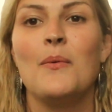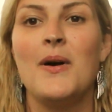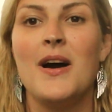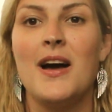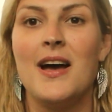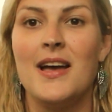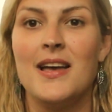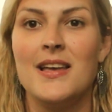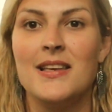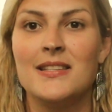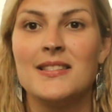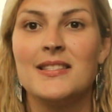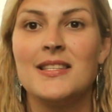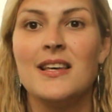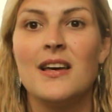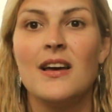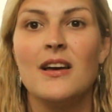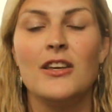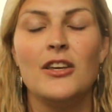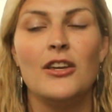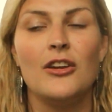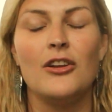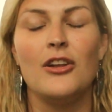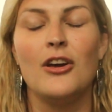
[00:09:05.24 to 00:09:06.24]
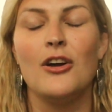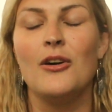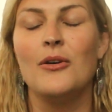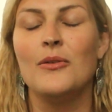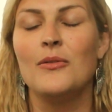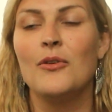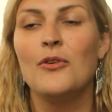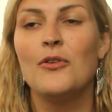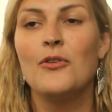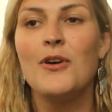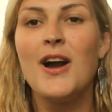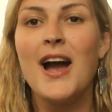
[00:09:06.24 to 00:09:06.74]
was,
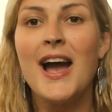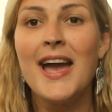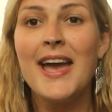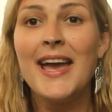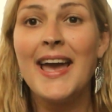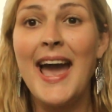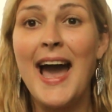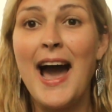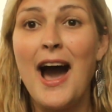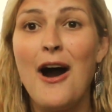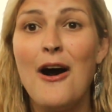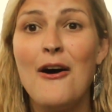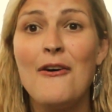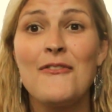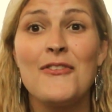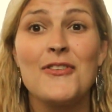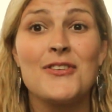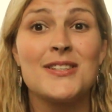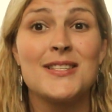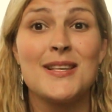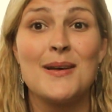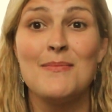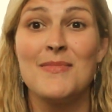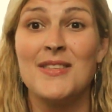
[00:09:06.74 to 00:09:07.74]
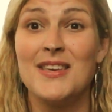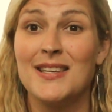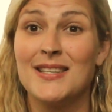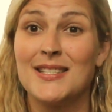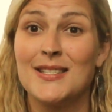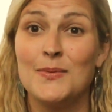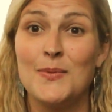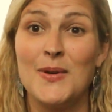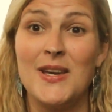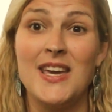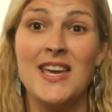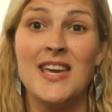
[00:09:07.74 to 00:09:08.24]
crying out for something
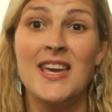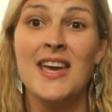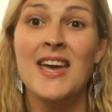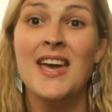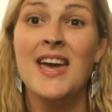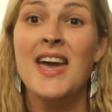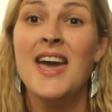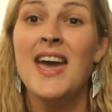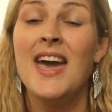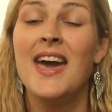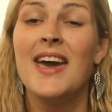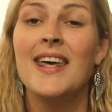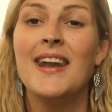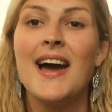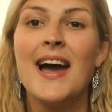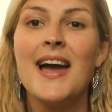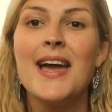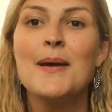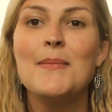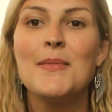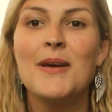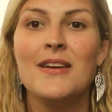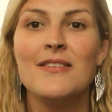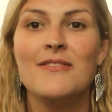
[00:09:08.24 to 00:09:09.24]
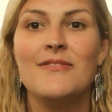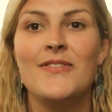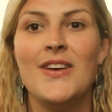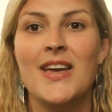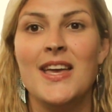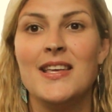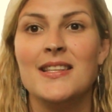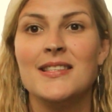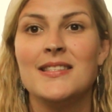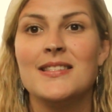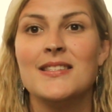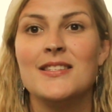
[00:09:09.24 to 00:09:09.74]
sweet. And I am
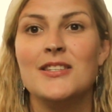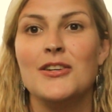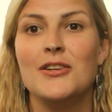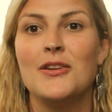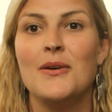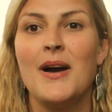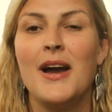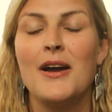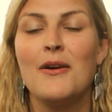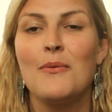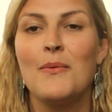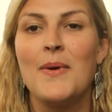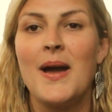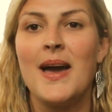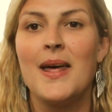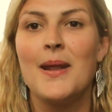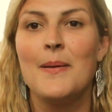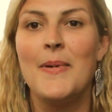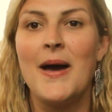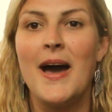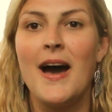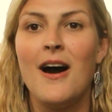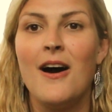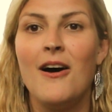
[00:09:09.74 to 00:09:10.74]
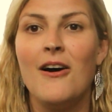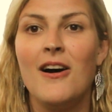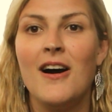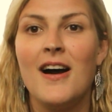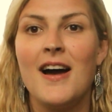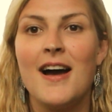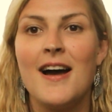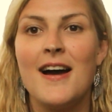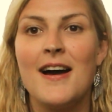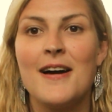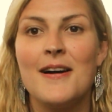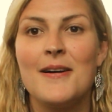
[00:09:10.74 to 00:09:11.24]
convinced, I read
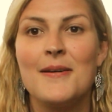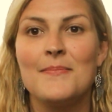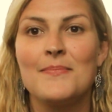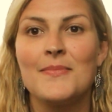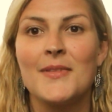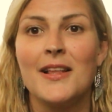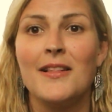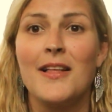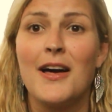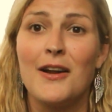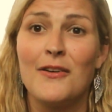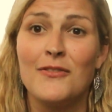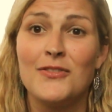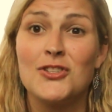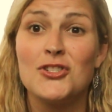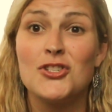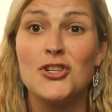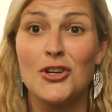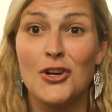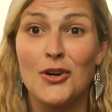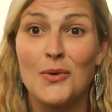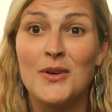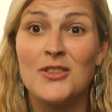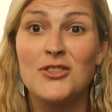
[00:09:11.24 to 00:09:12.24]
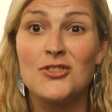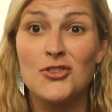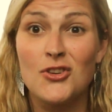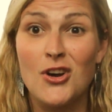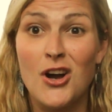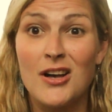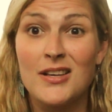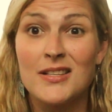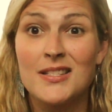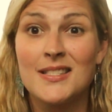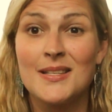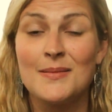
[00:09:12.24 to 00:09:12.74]
about a lot of sugar
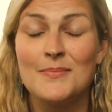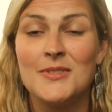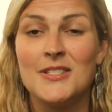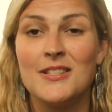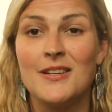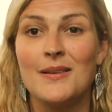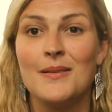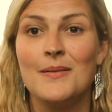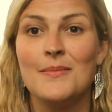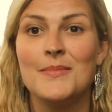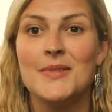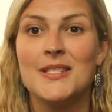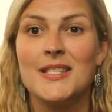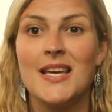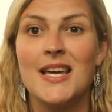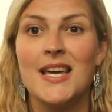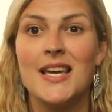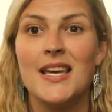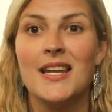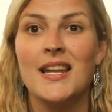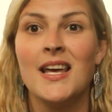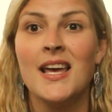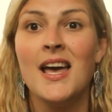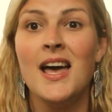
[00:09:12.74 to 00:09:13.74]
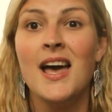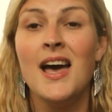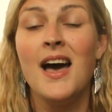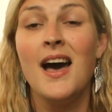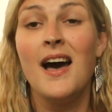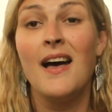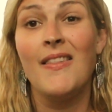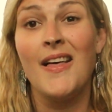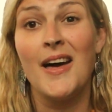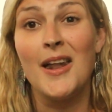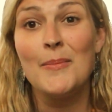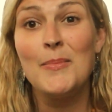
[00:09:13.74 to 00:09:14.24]
withdrawal symptoms, and
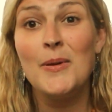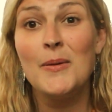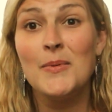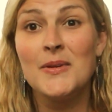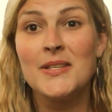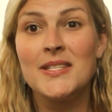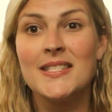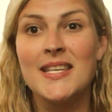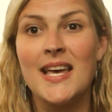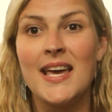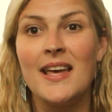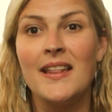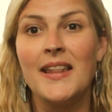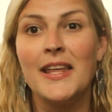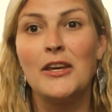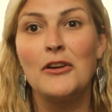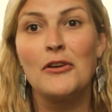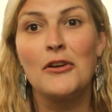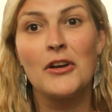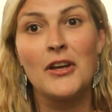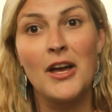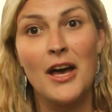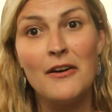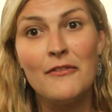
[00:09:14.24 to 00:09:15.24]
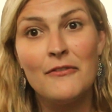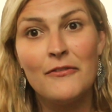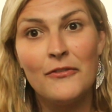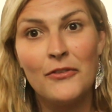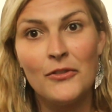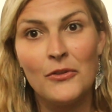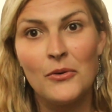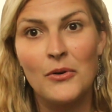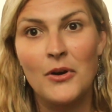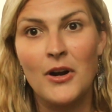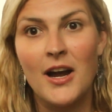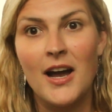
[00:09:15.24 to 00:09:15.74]
a lot of people say like your gut
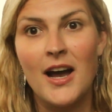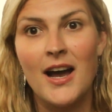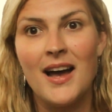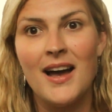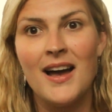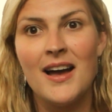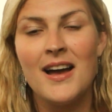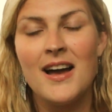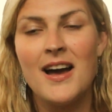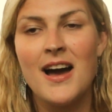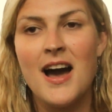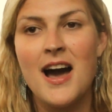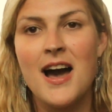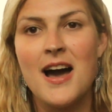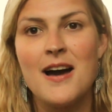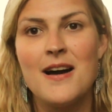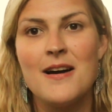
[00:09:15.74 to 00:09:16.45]
flora